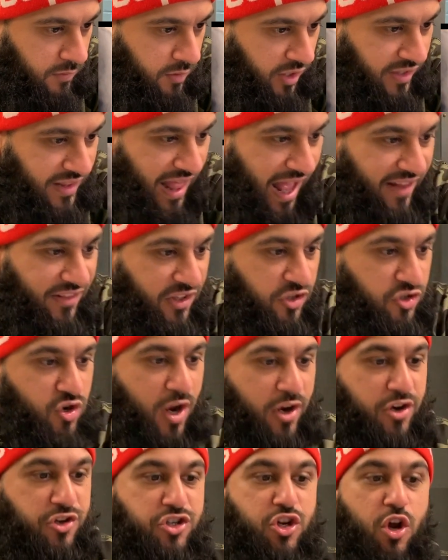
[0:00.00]
Look at that. They're
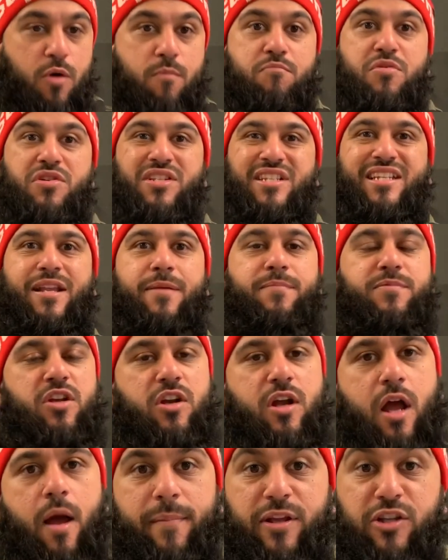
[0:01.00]
trying to show Muslims are
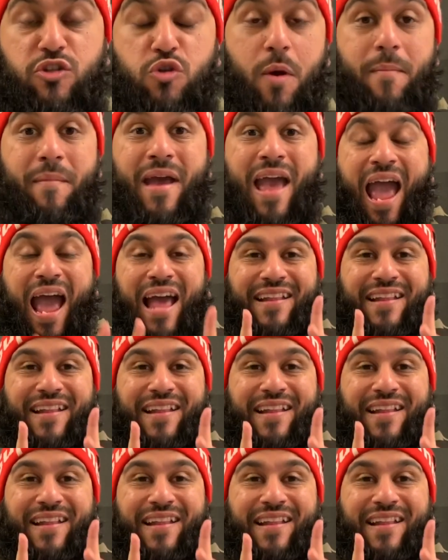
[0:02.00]
coming to him.